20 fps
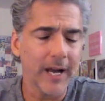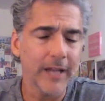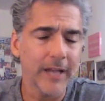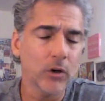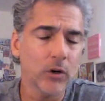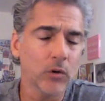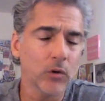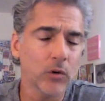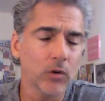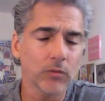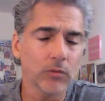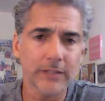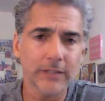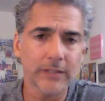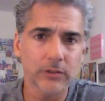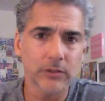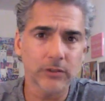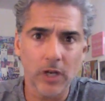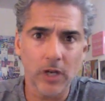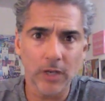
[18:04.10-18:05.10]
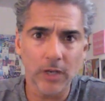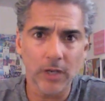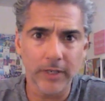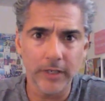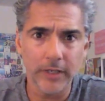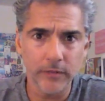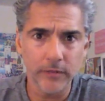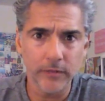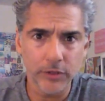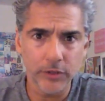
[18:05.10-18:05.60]
don't like to talk about
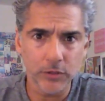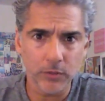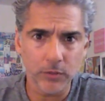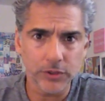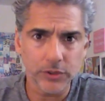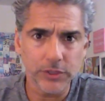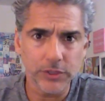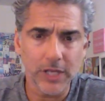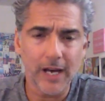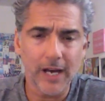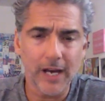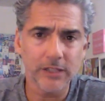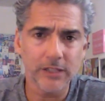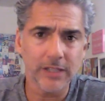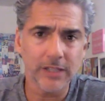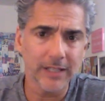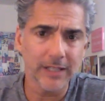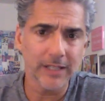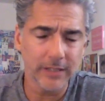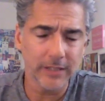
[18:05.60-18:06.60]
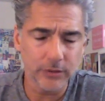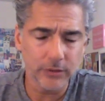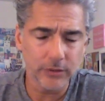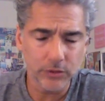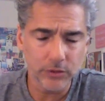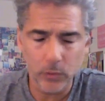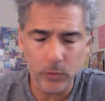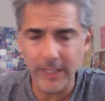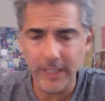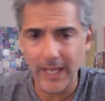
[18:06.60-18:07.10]
individual stocks. I did
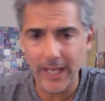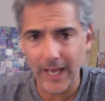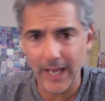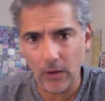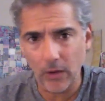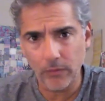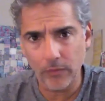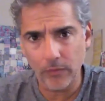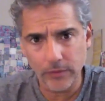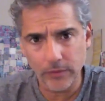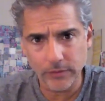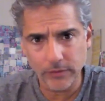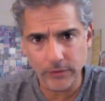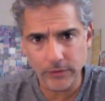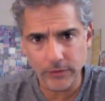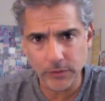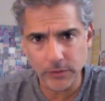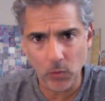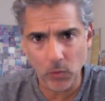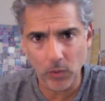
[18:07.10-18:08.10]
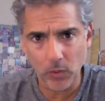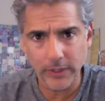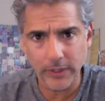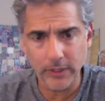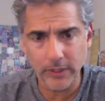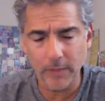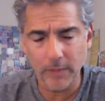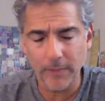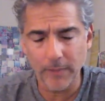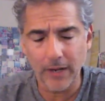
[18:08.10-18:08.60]
tweet out this morning
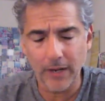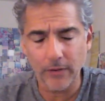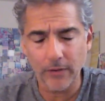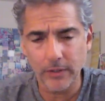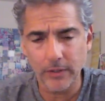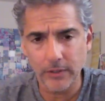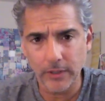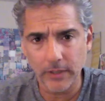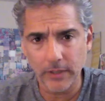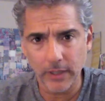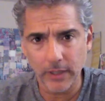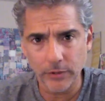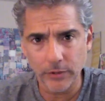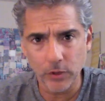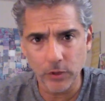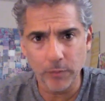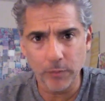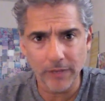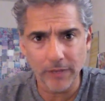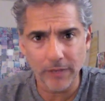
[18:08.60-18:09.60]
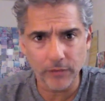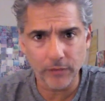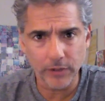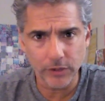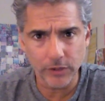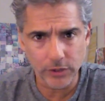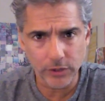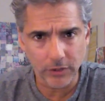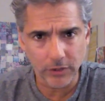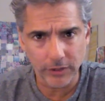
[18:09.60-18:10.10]
about new
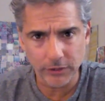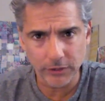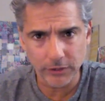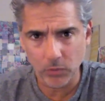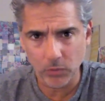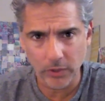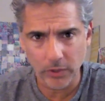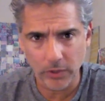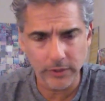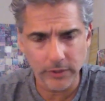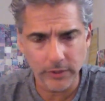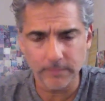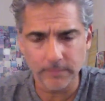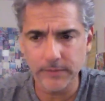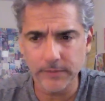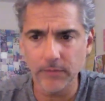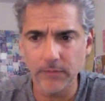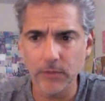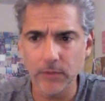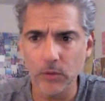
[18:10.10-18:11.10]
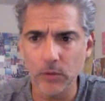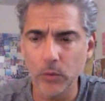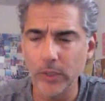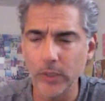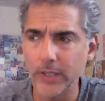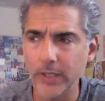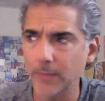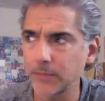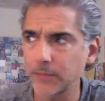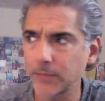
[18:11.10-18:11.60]
Beverage, so I just wanted to give you a
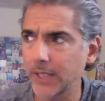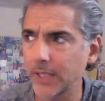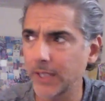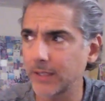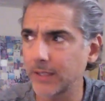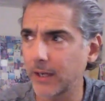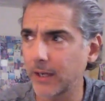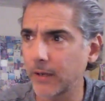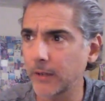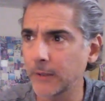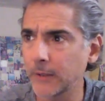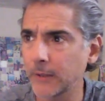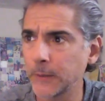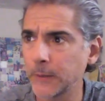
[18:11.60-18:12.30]
quick update there.